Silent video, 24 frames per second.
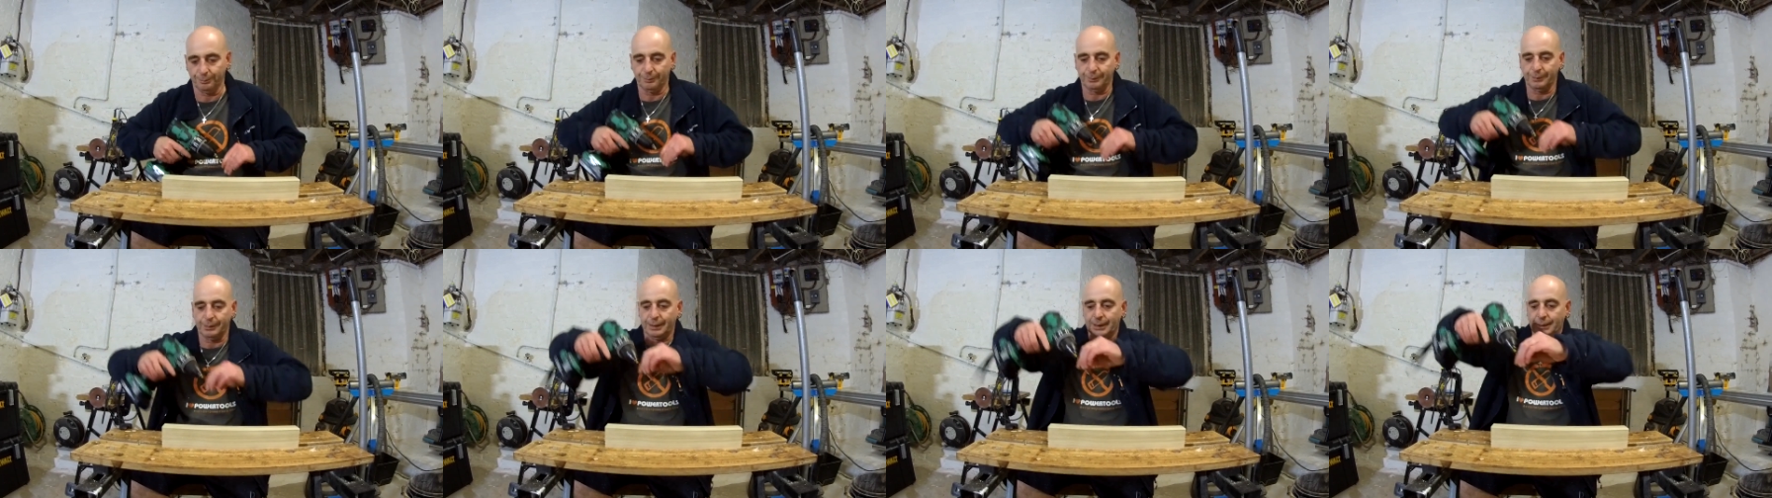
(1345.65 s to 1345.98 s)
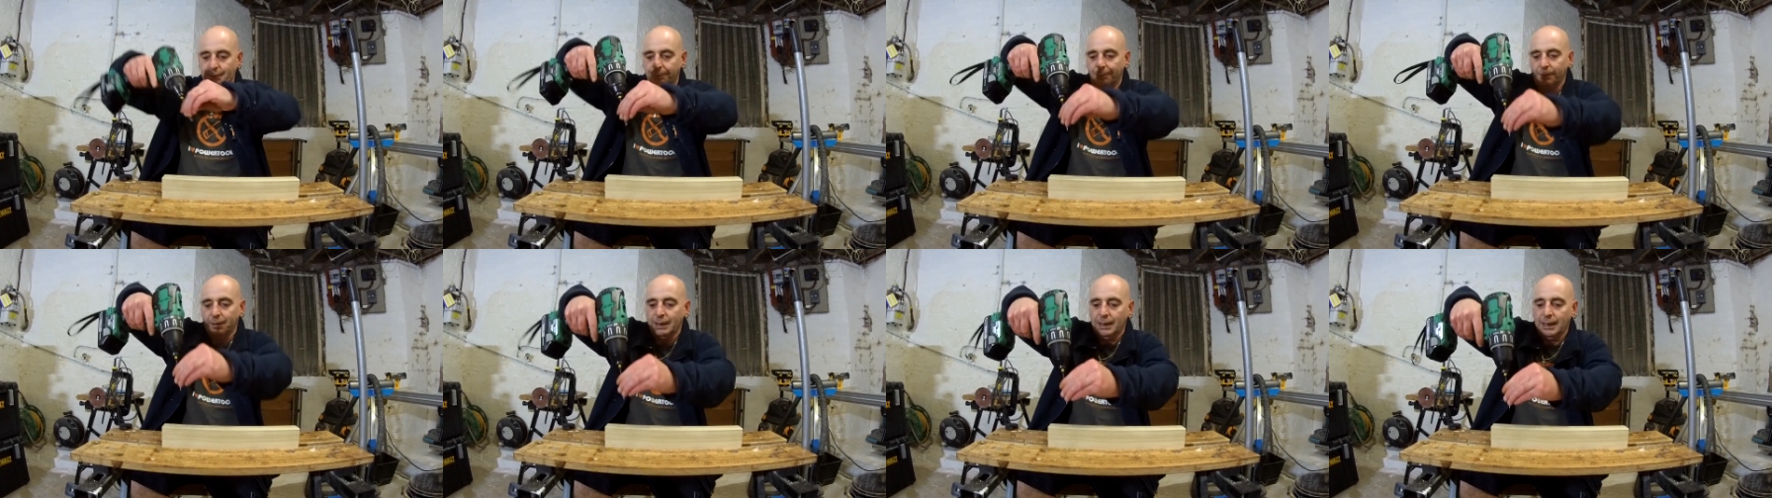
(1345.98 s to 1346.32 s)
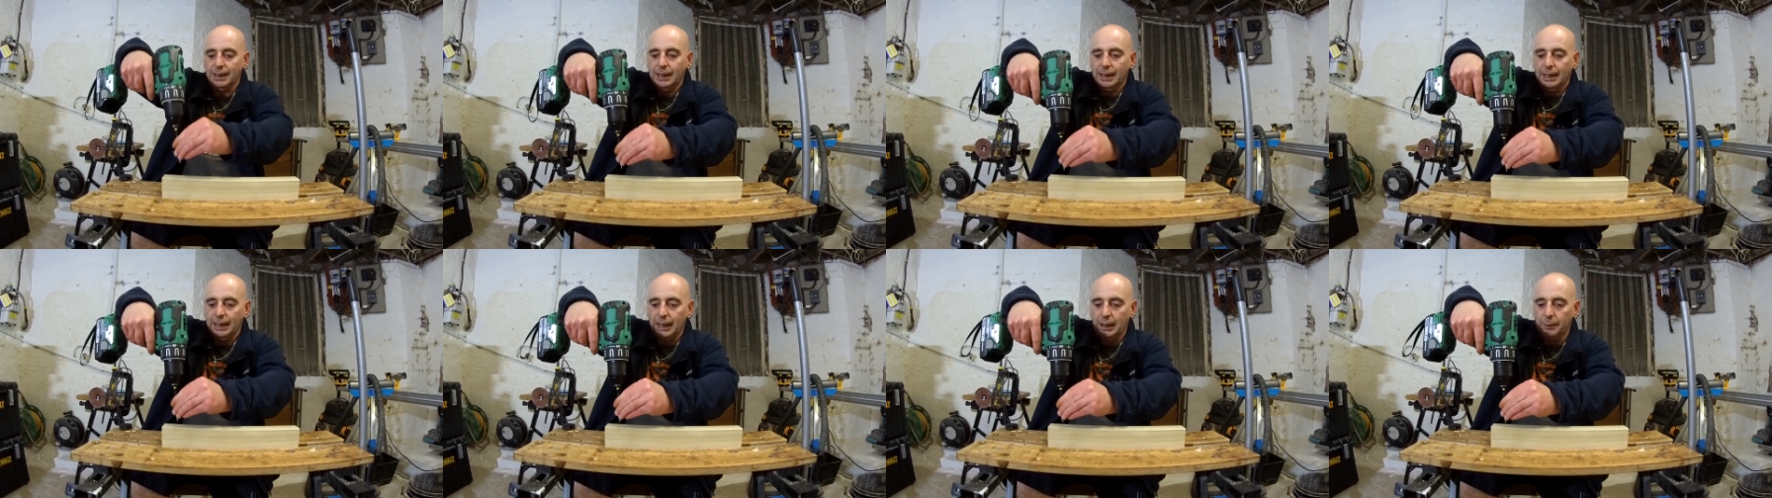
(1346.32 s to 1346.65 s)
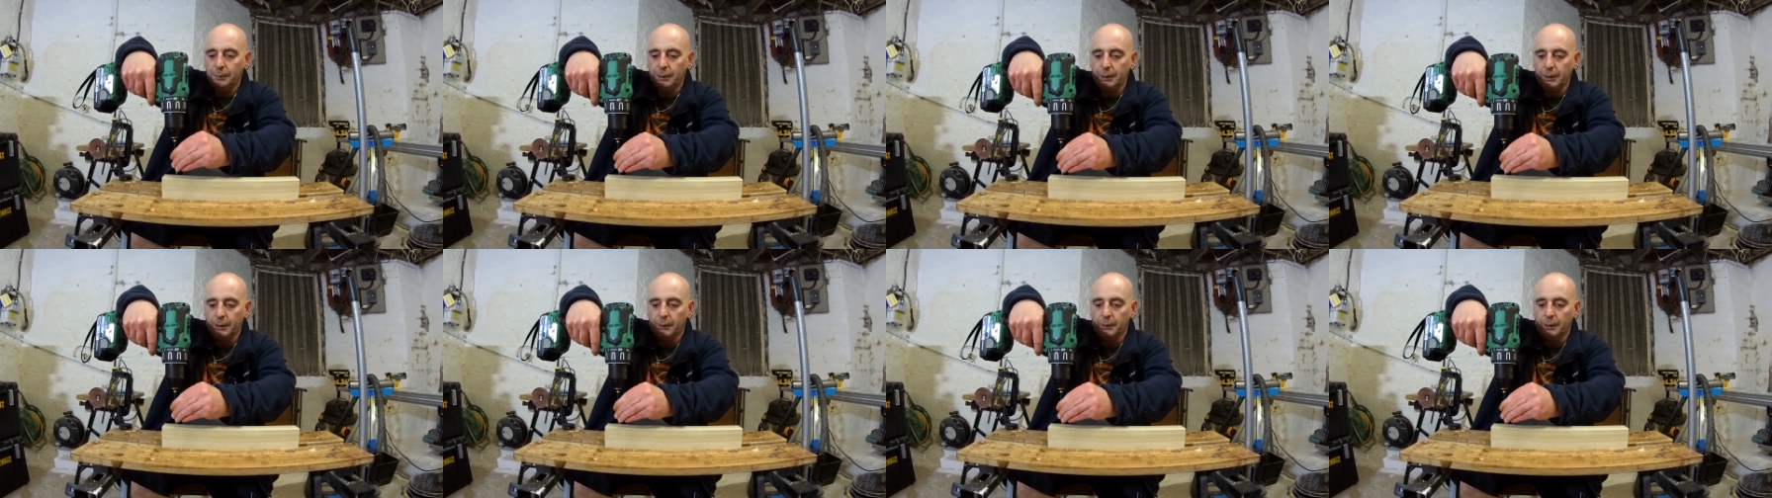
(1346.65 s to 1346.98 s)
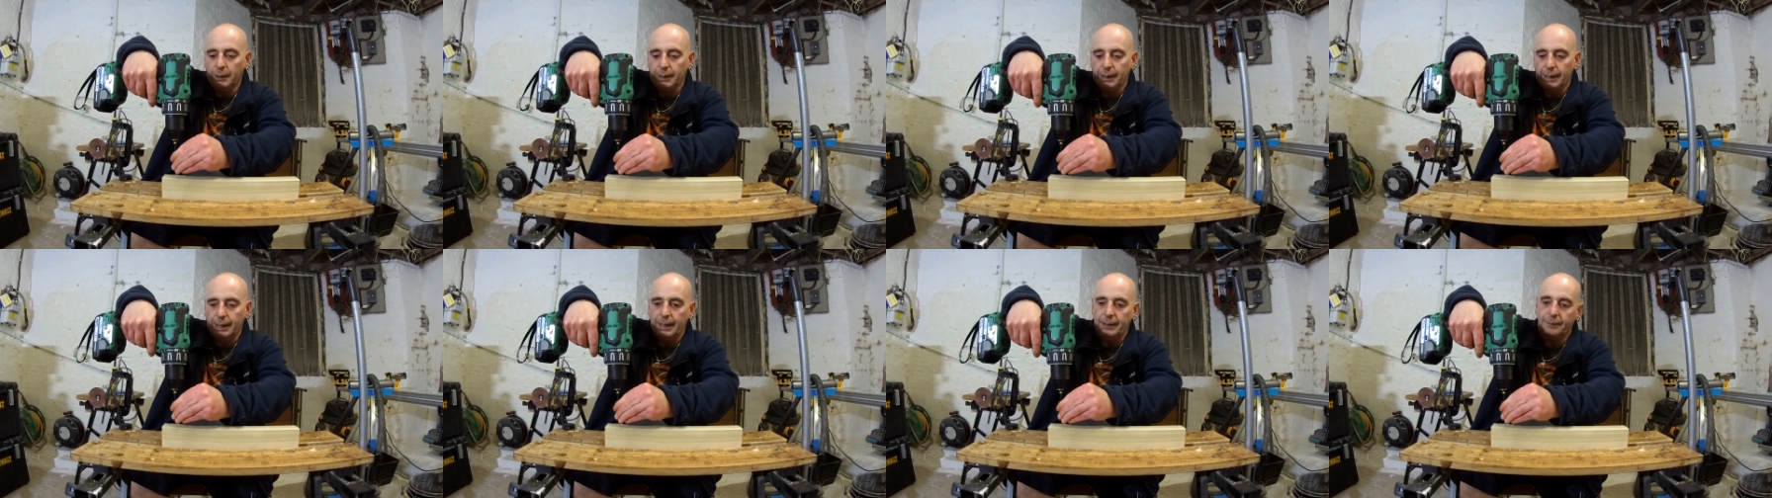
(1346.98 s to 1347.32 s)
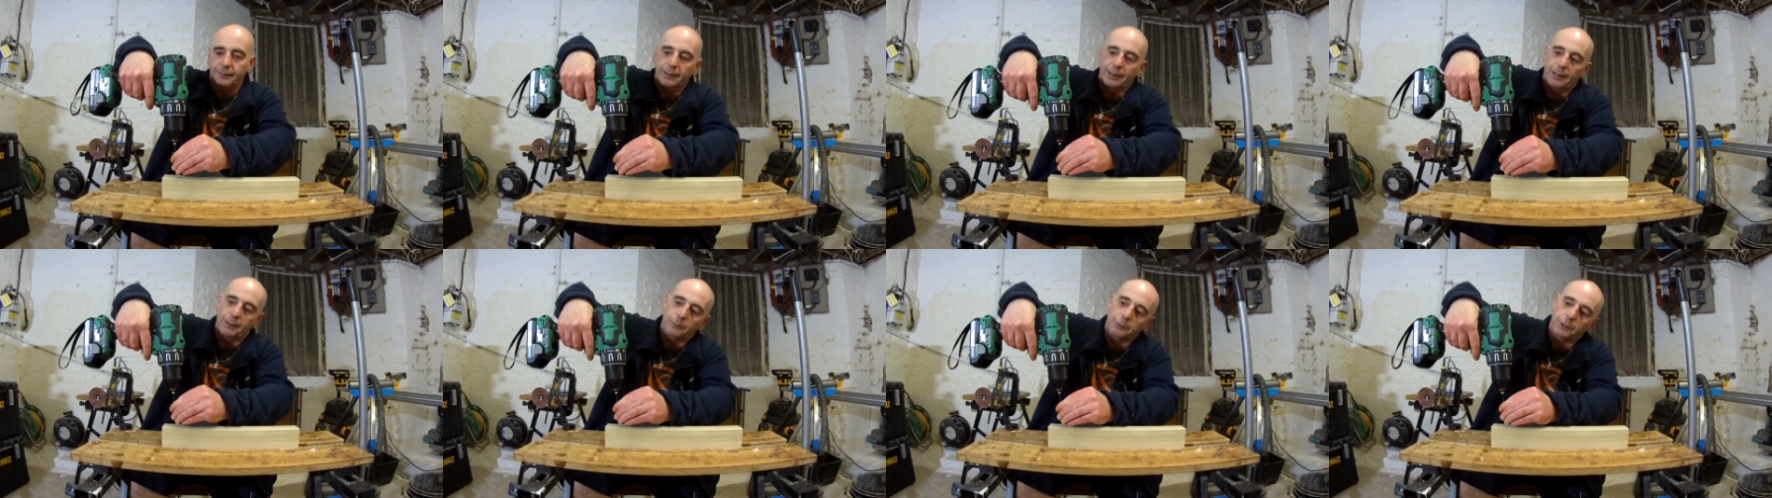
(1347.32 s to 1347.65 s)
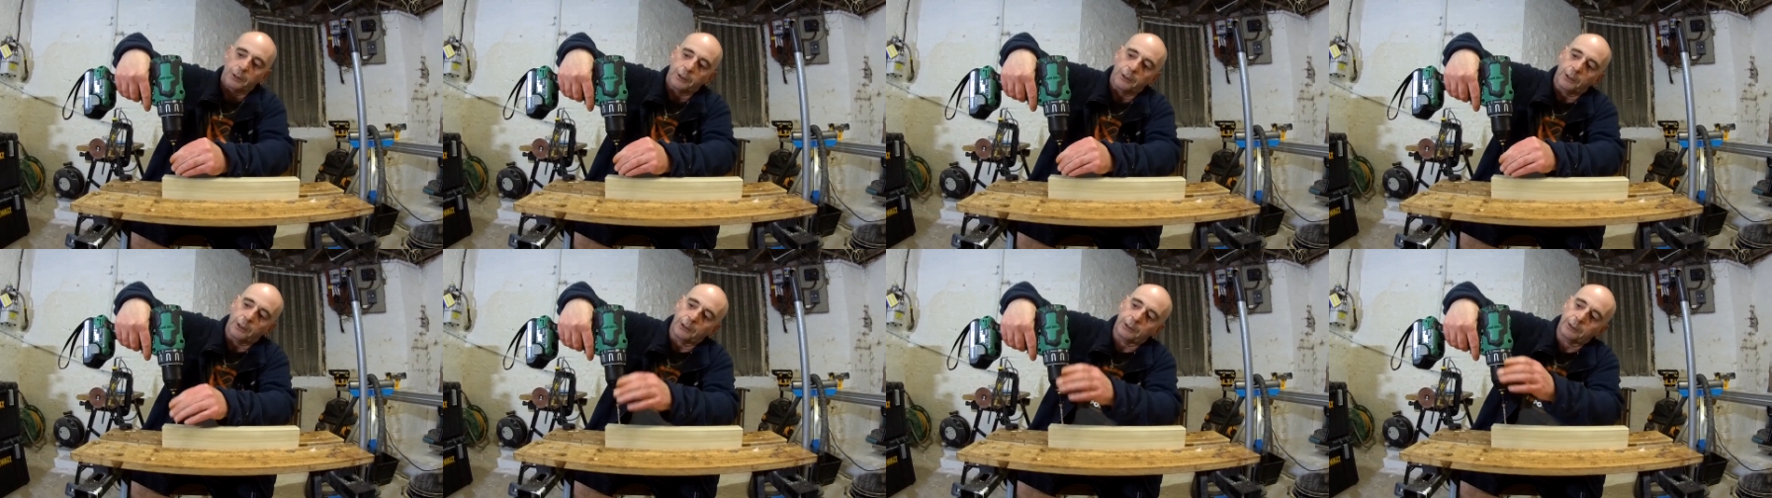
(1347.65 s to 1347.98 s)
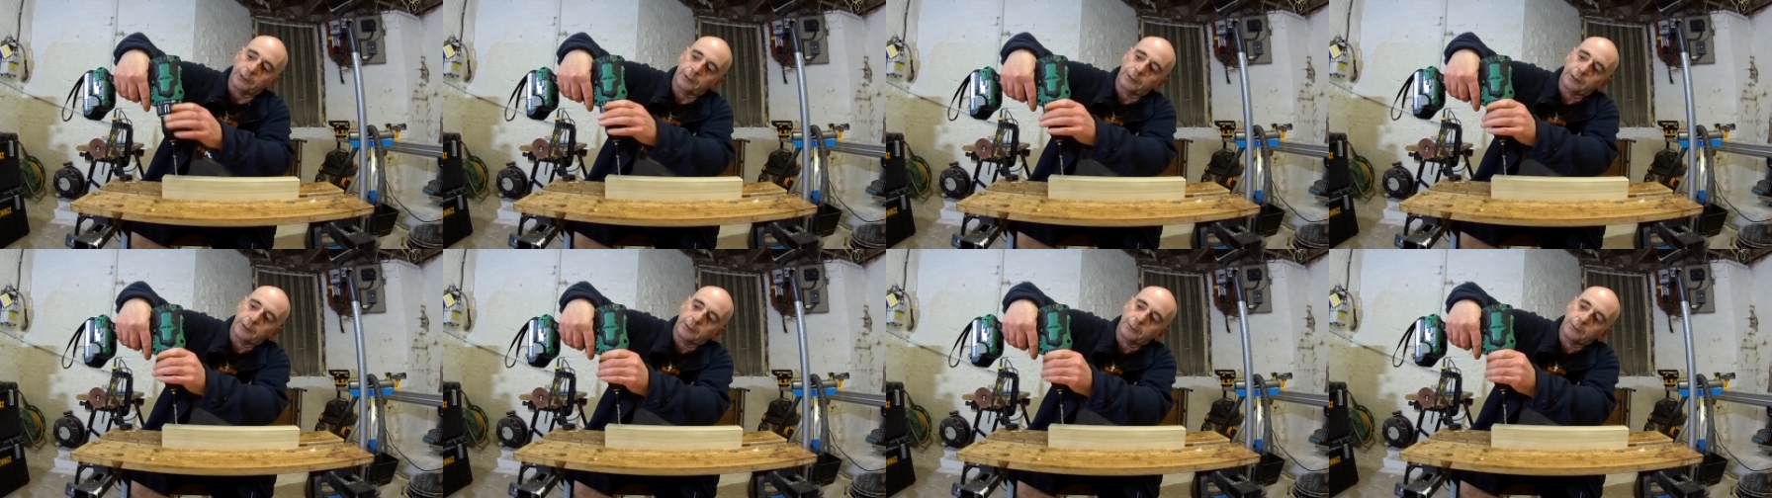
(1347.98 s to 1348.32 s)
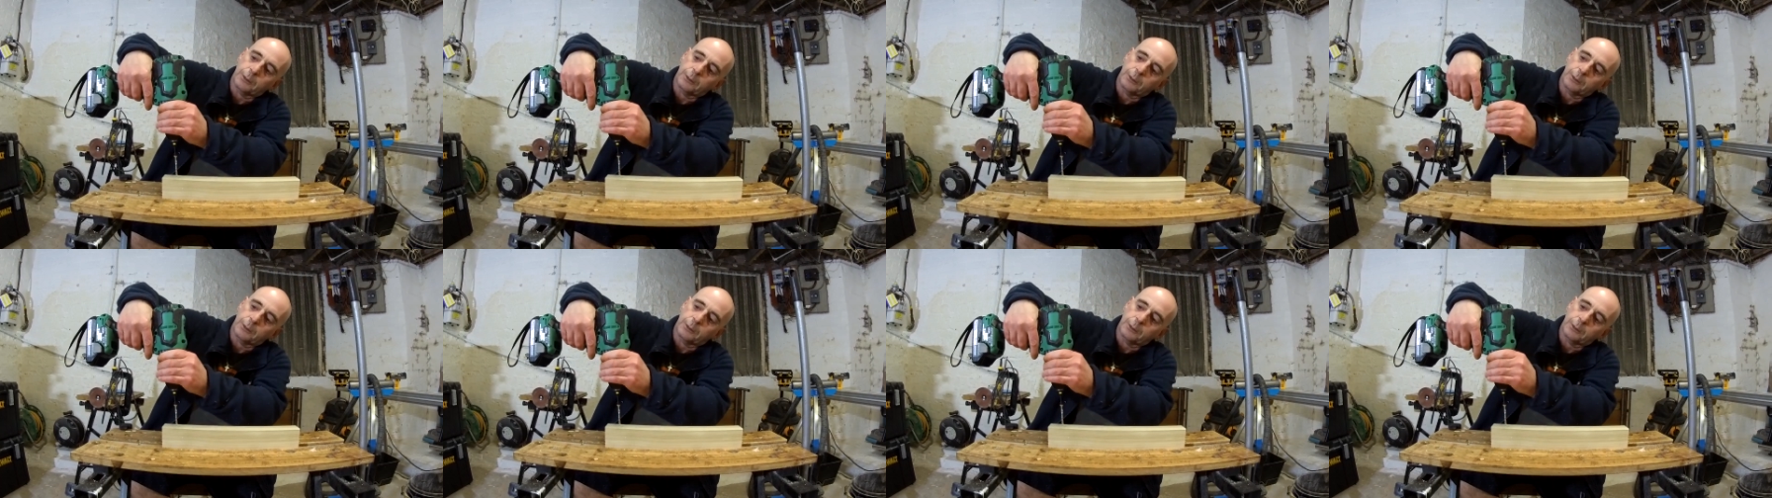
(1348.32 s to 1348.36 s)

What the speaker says: Right, here we go again. Right, we're on.